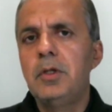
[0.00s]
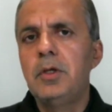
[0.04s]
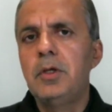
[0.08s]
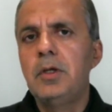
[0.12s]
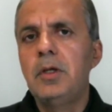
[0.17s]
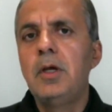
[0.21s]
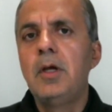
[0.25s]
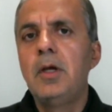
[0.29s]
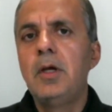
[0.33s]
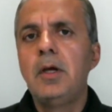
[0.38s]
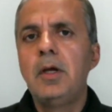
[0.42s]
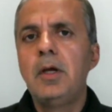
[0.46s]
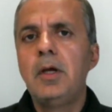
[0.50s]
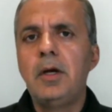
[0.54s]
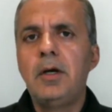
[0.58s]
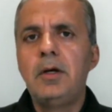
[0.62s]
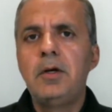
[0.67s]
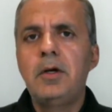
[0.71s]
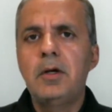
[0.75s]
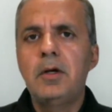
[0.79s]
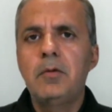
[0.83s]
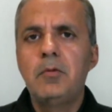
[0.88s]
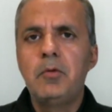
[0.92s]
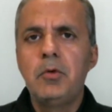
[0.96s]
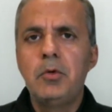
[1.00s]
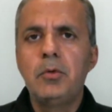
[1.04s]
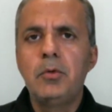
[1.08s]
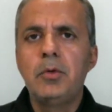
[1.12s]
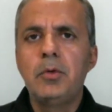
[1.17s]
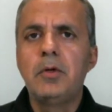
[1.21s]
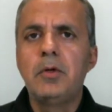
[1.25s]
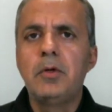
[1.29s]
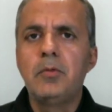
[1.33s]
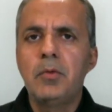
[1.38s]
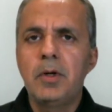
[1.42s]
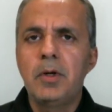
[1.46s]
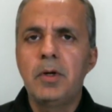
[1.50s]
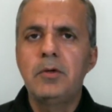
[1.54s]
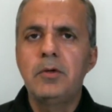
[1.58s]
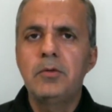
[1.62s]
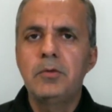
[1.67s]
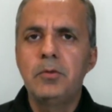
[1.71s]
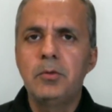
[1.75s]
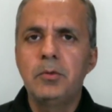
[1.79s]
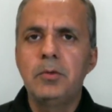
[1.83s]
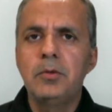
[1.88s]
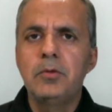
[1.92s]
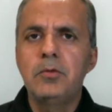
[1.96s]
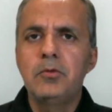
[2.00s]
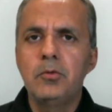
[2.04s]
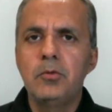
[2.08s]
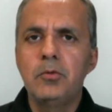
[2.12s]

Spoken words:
the interview invites to the